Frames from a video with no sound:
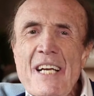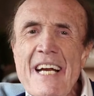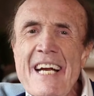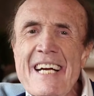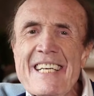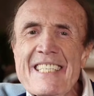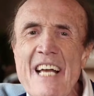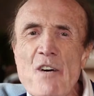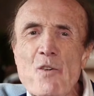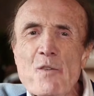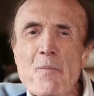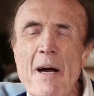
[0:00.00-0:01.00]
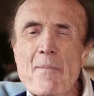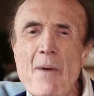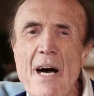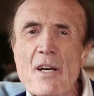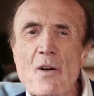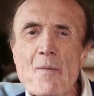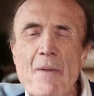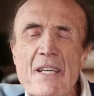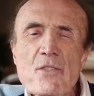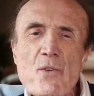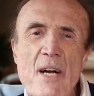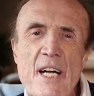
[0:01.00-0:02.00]
And that was my motto, my
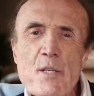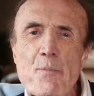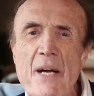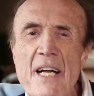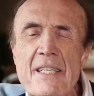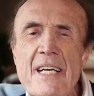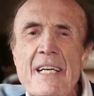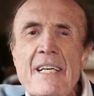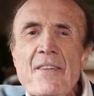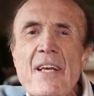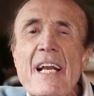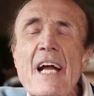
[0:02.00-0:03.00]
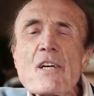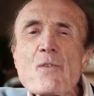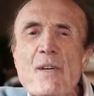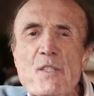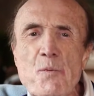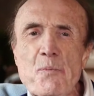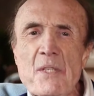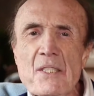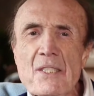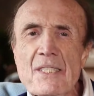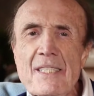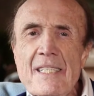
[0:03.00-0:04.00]
scratch pad. Then at
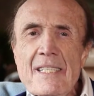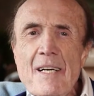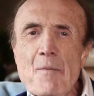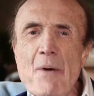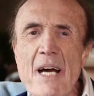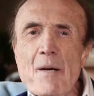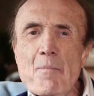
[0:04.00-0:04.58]
Christmas, about